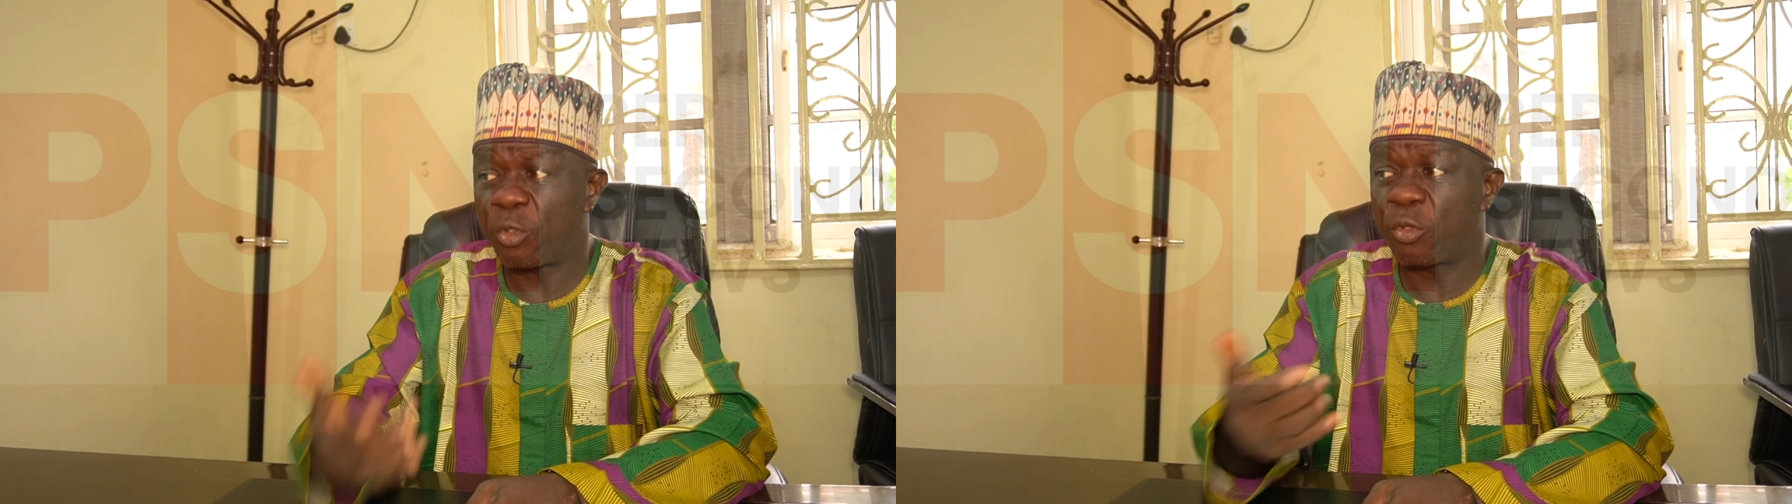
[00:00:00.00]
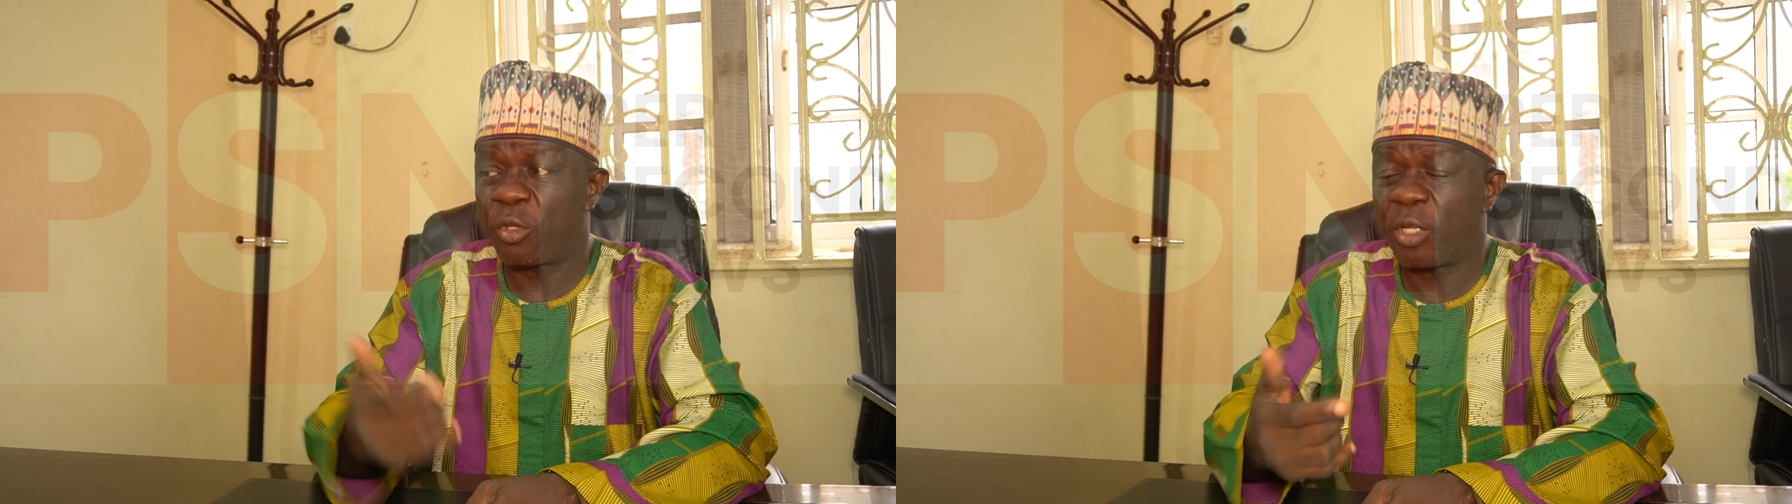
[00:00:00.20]

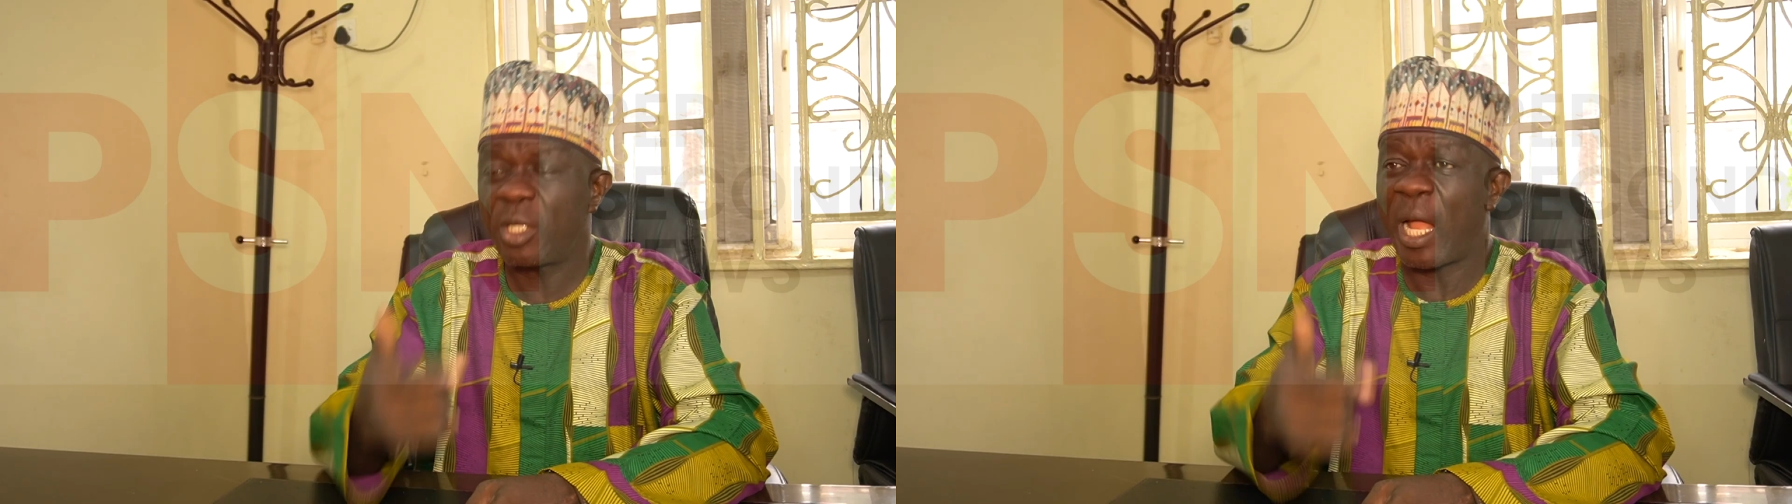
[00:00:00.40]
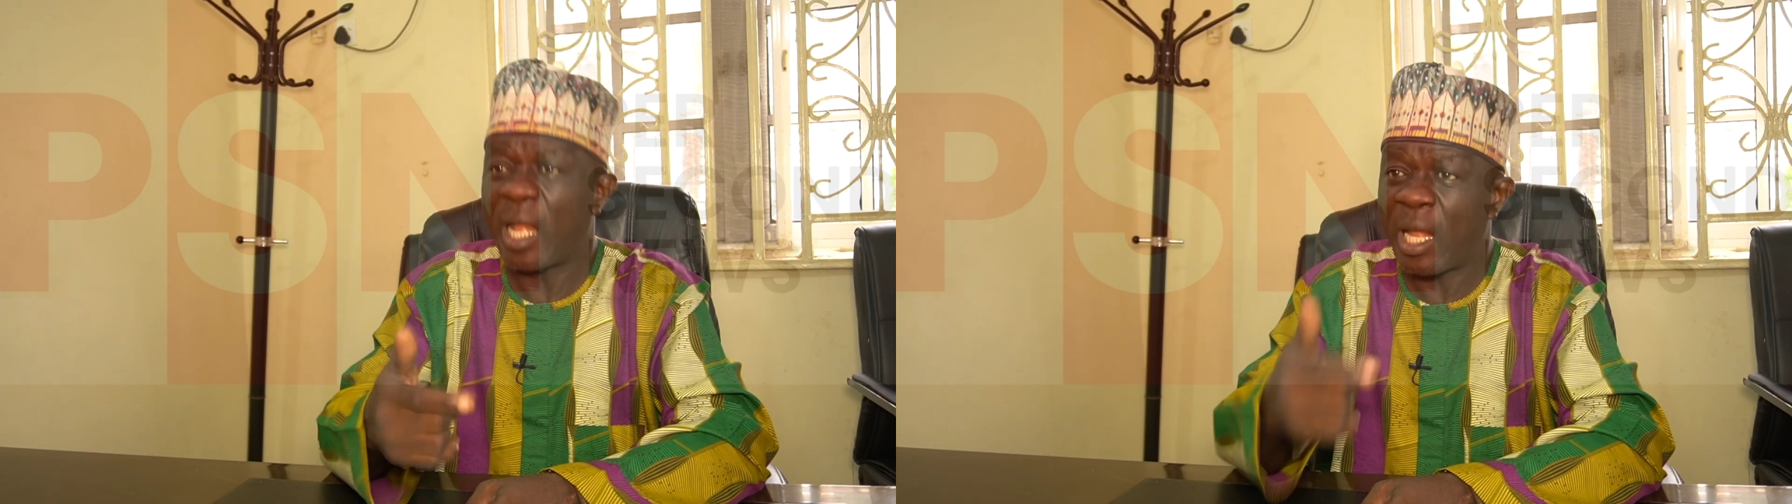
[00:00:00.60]
we should
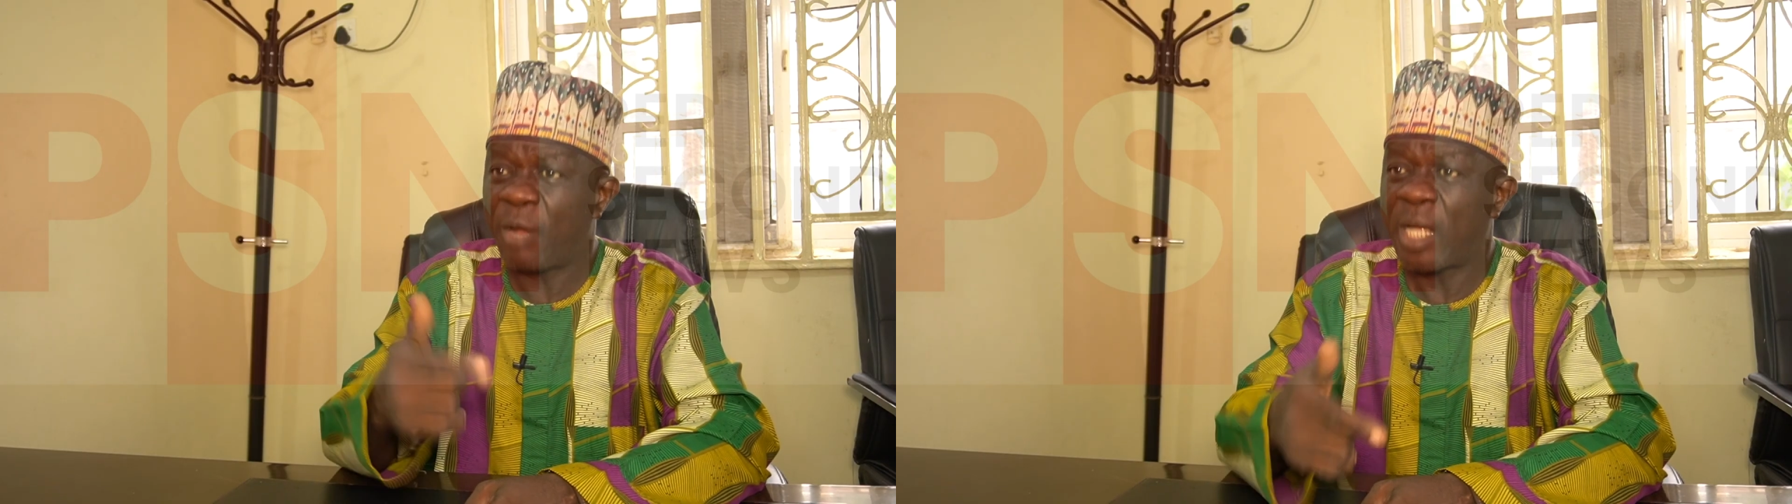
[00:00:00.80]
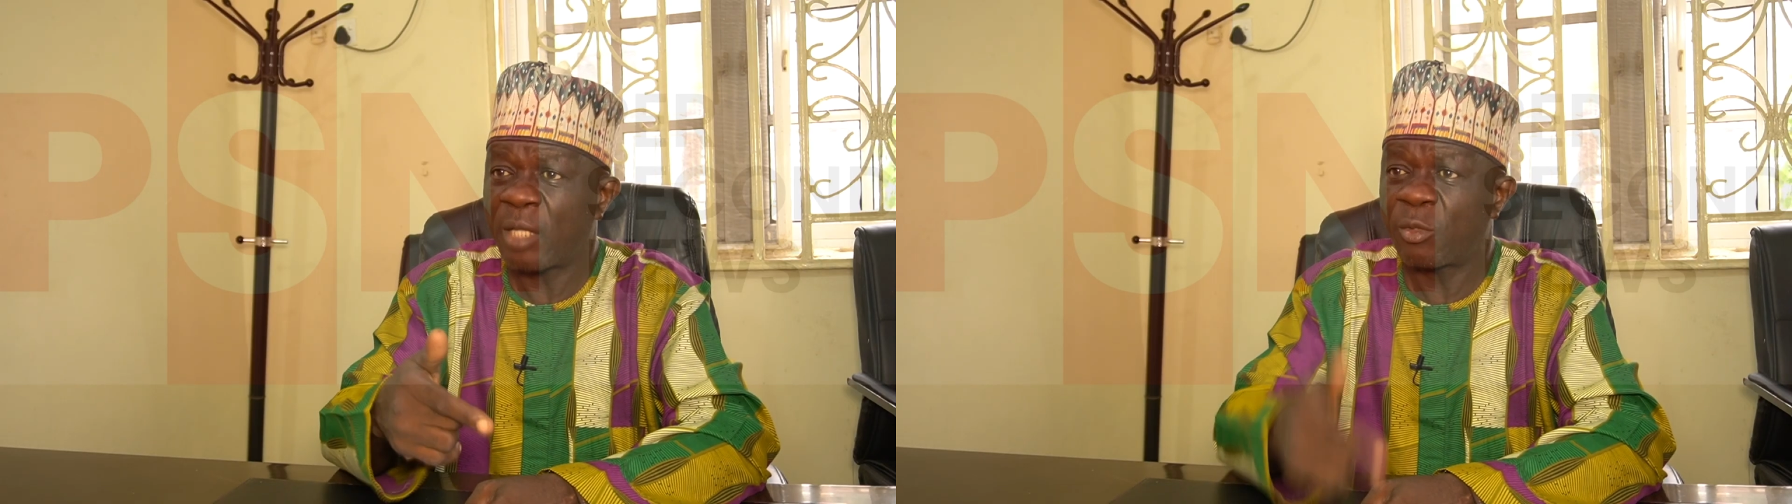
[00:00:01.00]
not
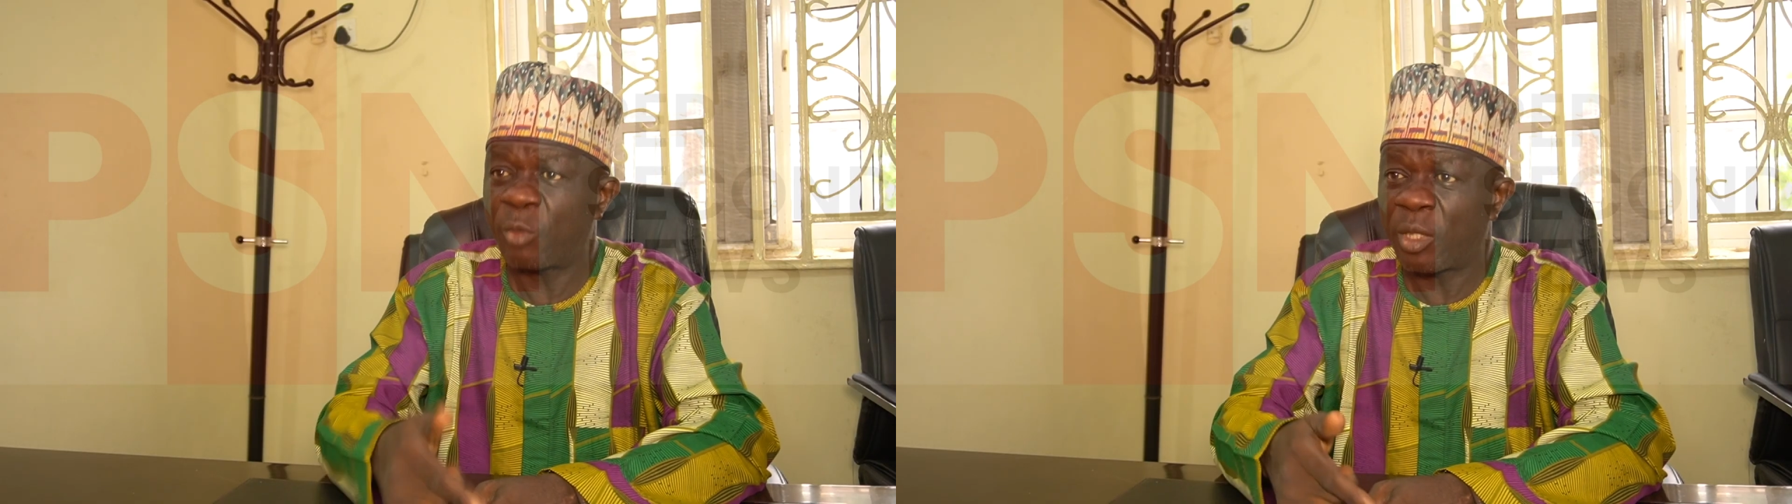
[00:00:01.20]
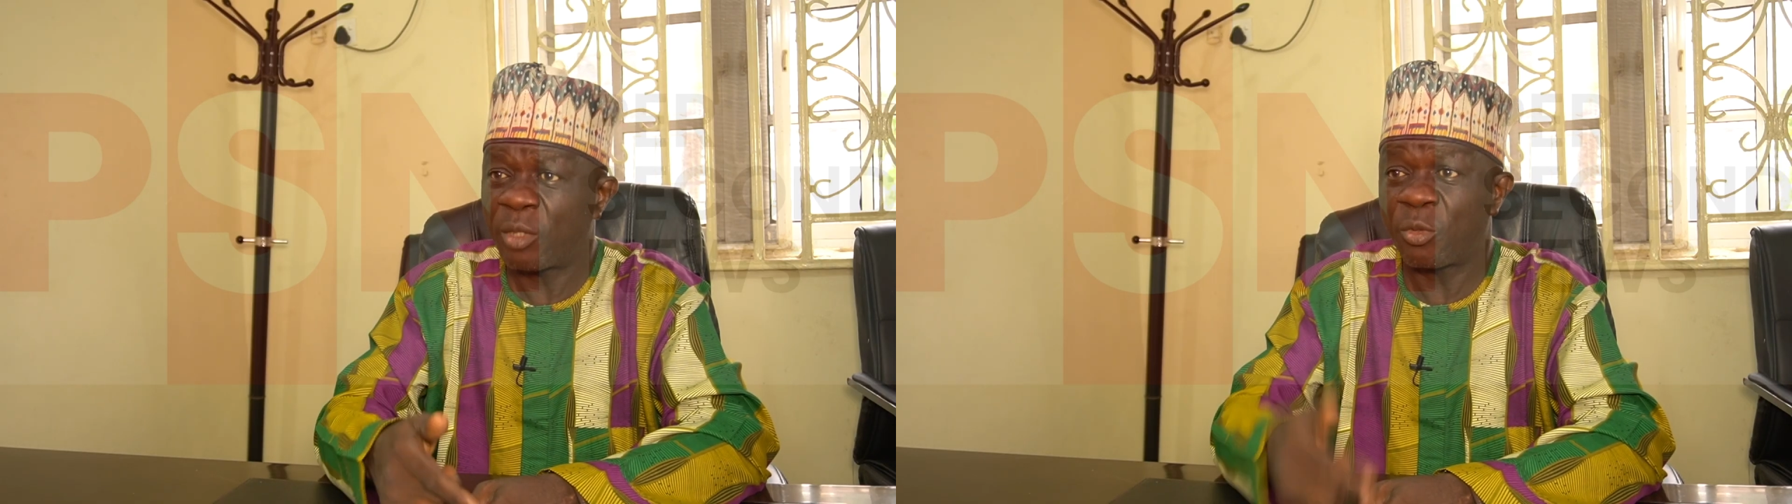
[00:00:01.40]
allow that
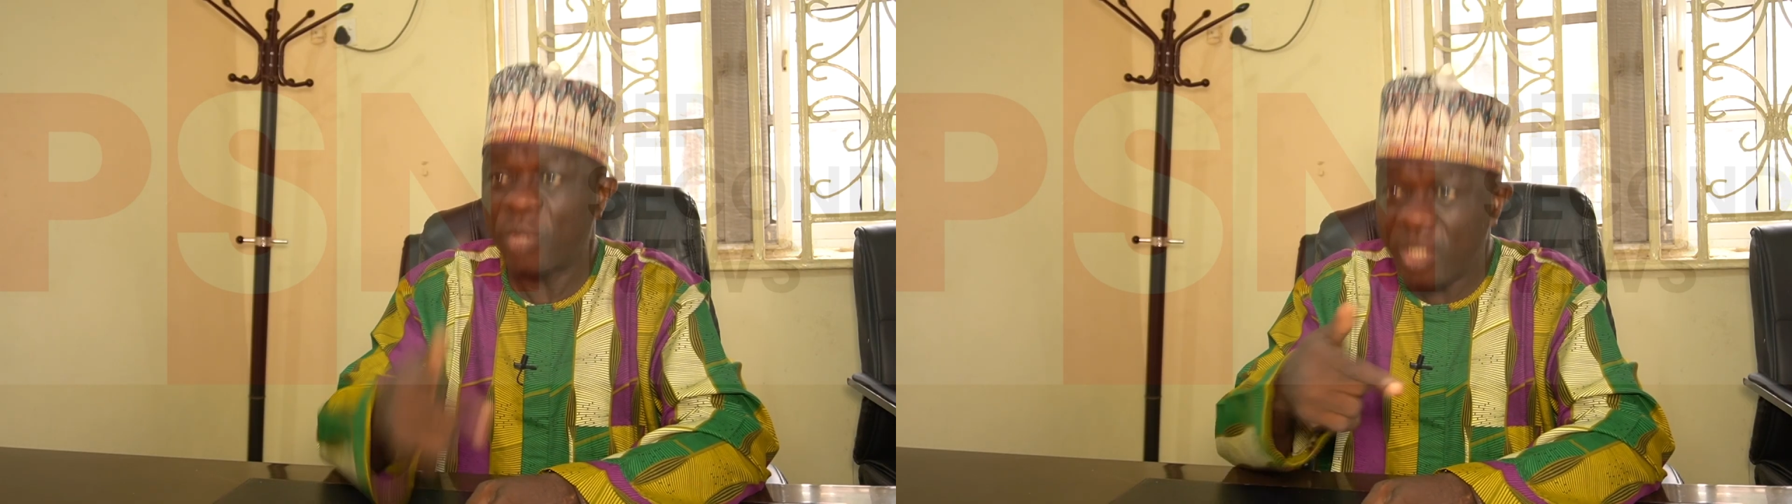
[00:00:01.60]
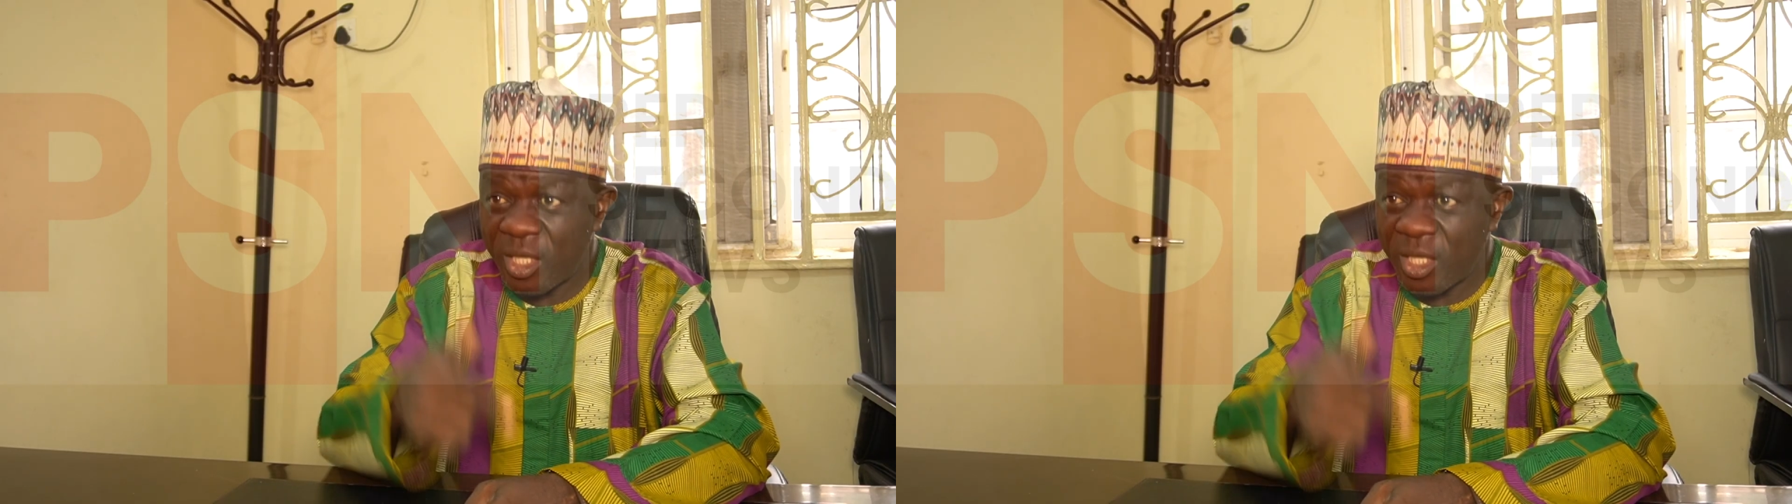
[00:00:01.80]
one to